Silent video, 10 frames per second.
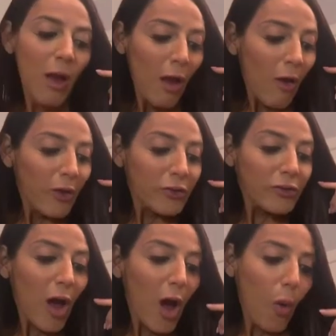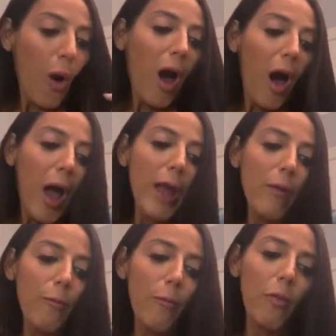So I
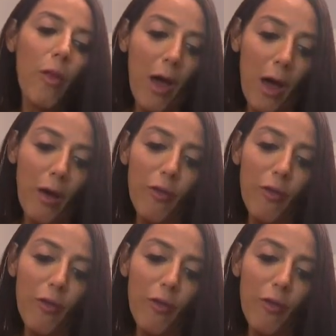love